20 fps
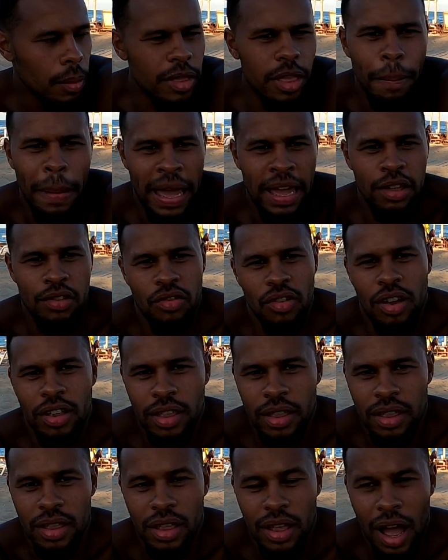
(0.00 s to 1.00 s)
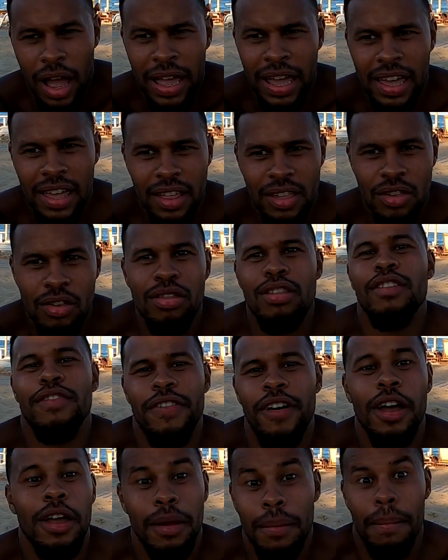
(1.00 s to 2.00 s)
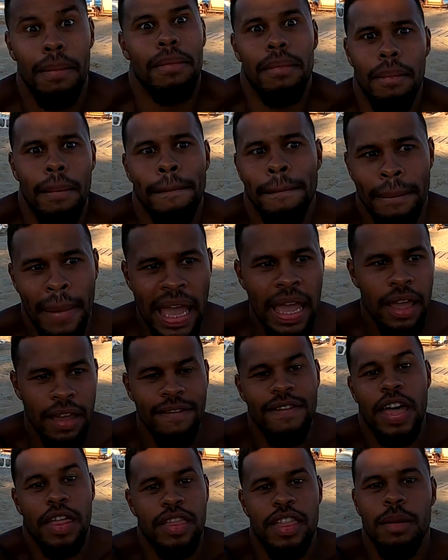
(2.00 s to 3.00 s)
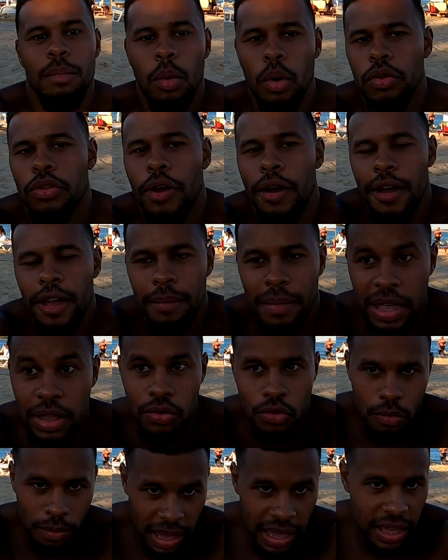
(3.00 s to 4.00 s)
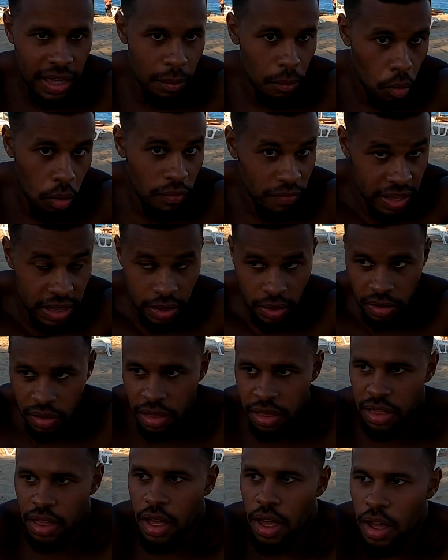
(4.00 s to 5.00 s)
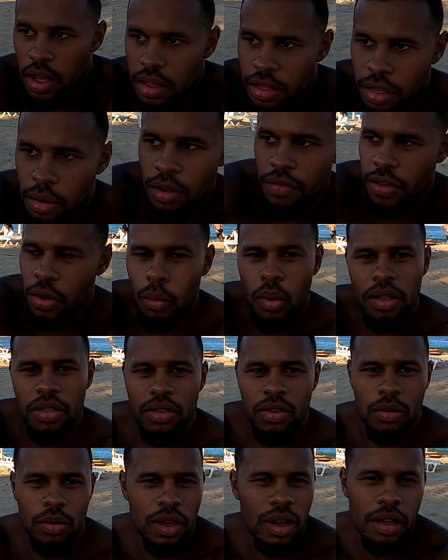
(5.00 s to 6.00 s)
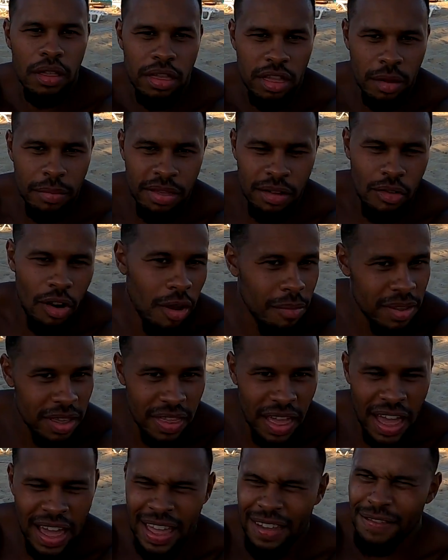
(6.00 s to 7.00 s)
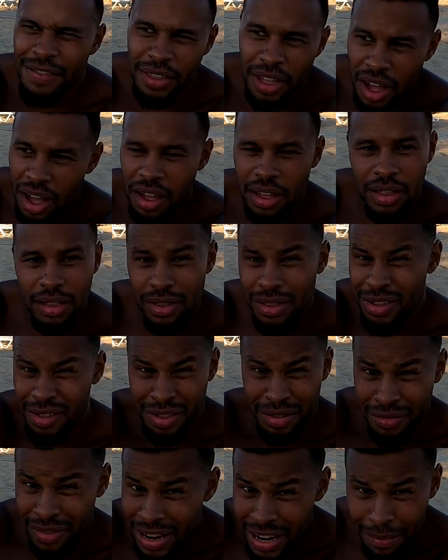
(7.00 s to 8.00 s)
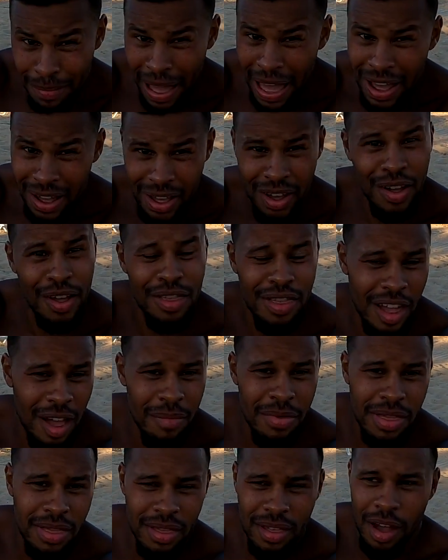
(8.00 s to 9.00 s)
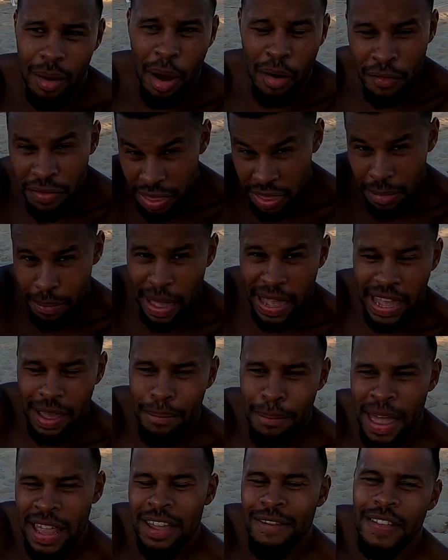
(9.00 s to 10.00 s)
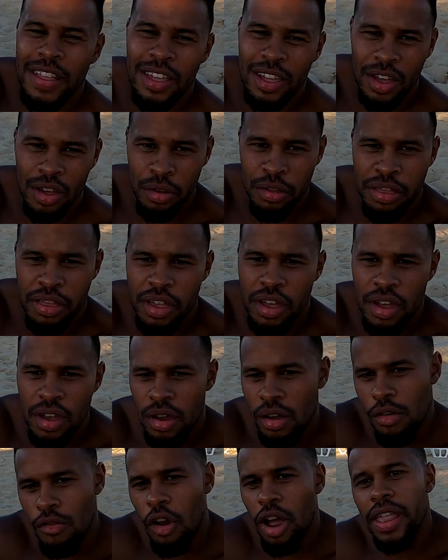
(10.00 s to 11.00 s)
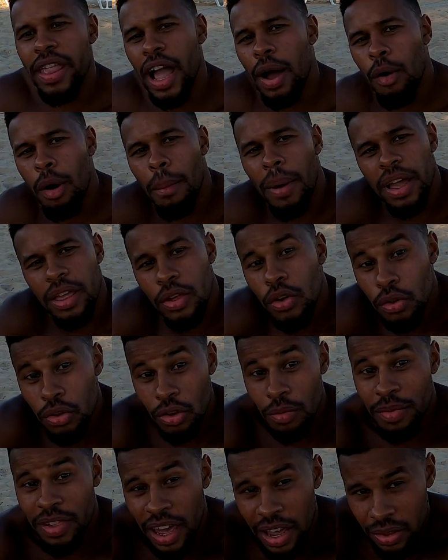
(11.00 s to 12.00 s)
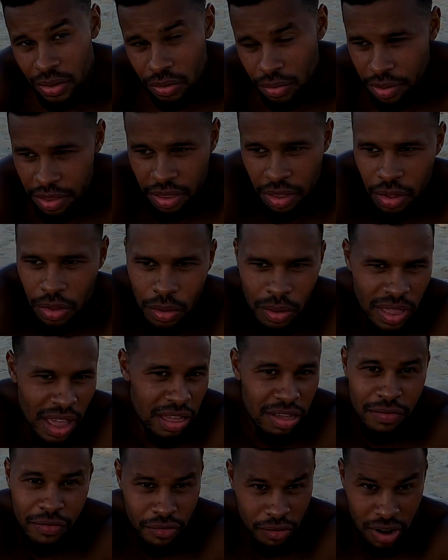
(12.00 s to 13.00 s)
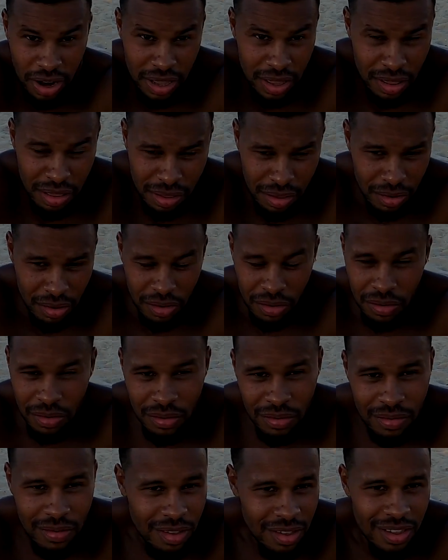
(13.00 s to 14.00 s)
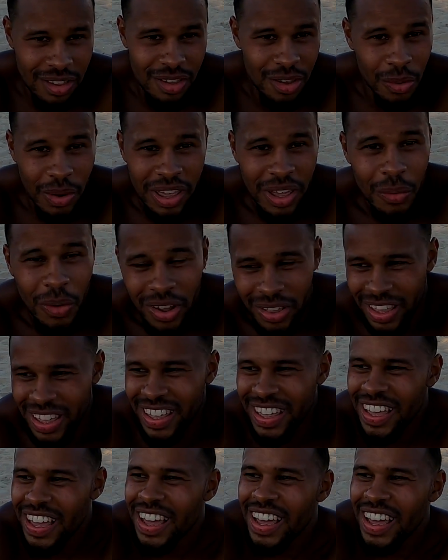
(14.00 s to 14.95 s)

with a Patreon, I can justify investing more time into making more videos. So if you want to, you can subscribe to that. If not, doesn't really matter, guys. I'm, I'm obviously making many videos right now on my YouTube channel. So and that's free. So do what you want.